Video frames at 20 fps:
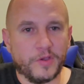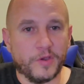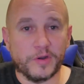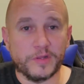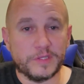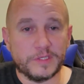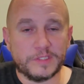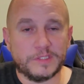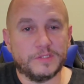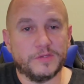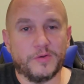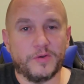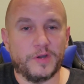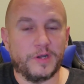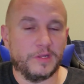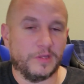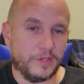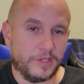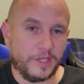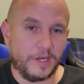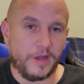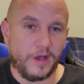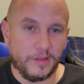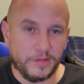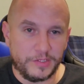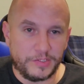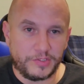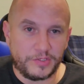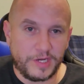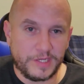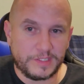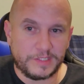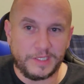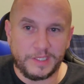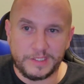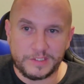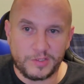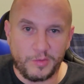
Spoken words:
Go to the store and look at all the dressings.